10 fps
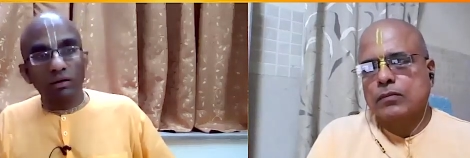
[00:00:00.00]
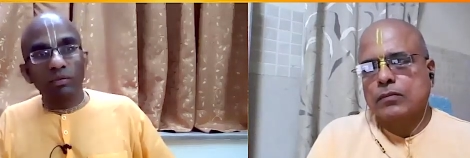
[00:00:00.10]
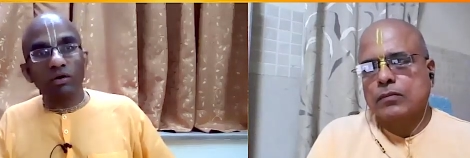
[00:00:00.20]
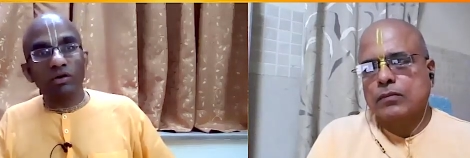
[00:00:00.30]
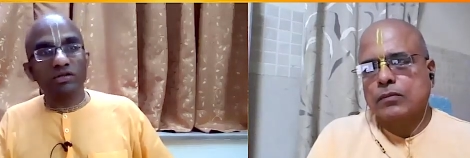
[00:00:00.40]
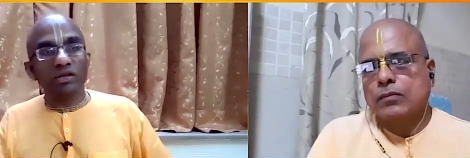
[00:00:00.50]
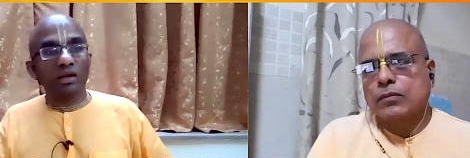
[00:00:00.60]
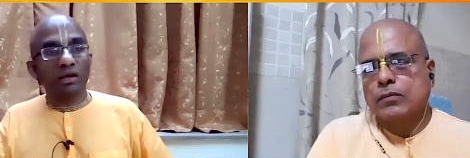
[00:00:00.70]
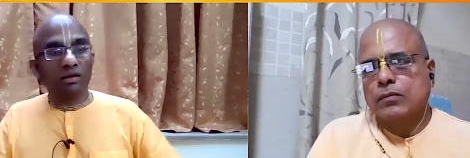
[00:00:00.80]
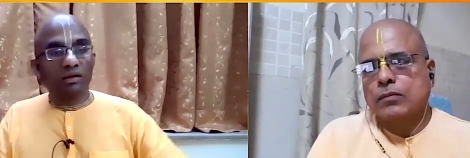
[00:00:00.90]
Speaker 1: because
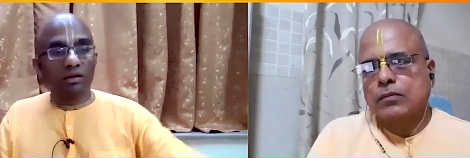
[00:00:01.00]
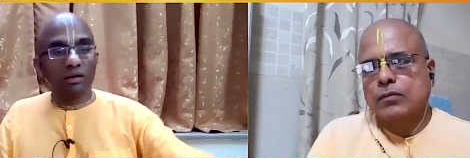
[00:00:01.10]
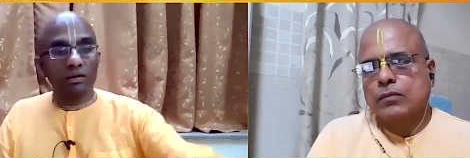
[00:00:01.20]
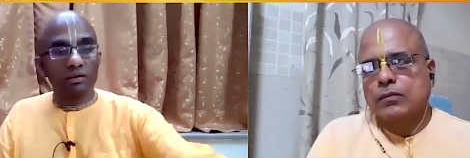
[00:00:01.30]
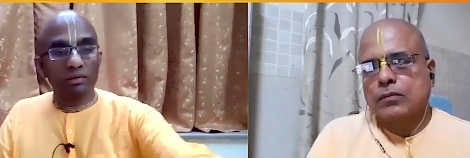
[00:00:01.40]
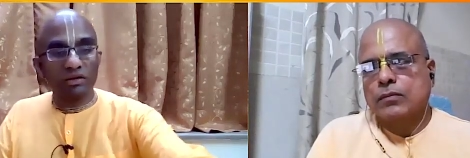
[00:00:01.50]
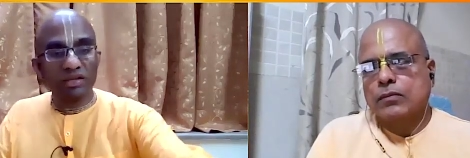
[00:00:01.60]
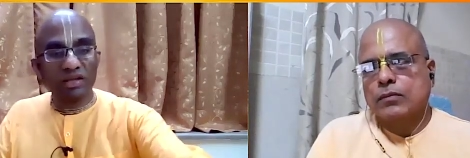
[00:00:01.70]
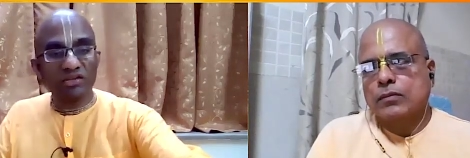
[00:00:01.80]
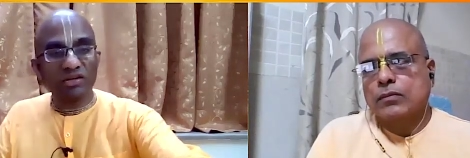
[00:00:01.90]
say because
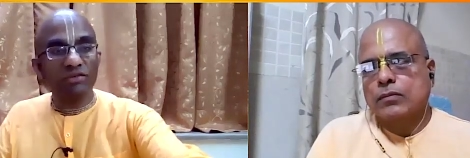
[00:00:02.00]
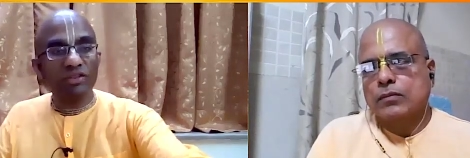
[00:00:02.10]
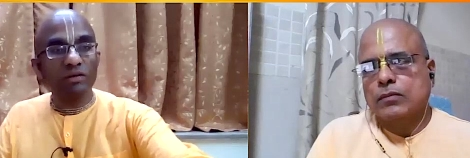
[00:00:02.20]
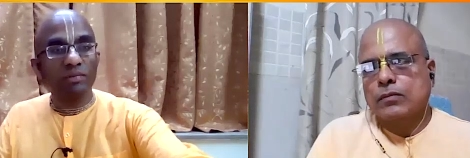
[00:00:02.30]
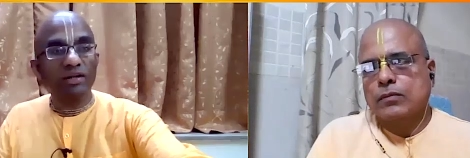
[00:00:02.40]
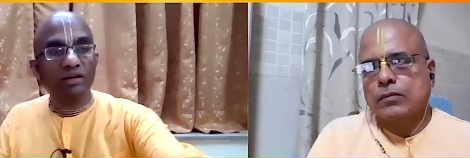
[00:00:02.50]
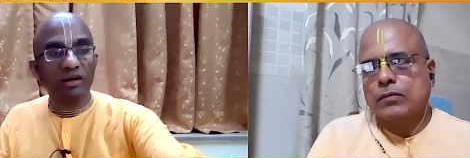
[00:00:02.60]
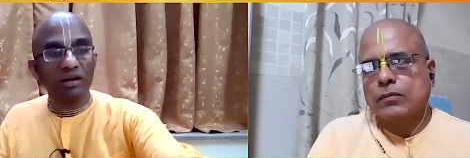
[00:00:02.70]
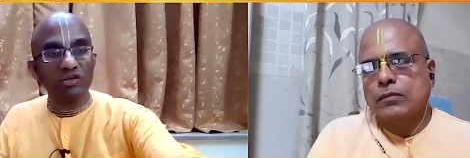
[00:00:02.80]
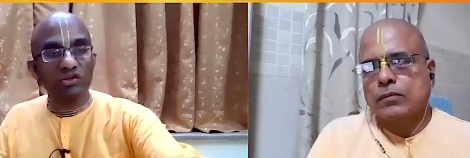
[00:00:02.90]
they are still within
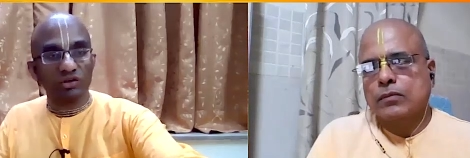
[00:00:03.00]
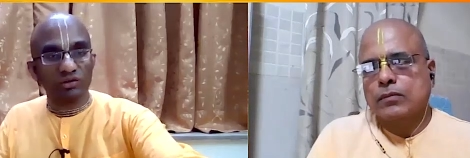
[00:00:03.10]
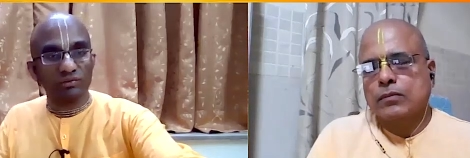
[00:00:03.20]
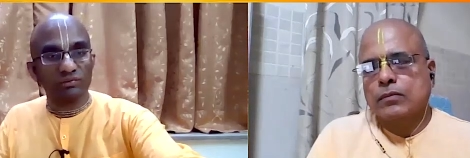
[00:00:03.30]
material nature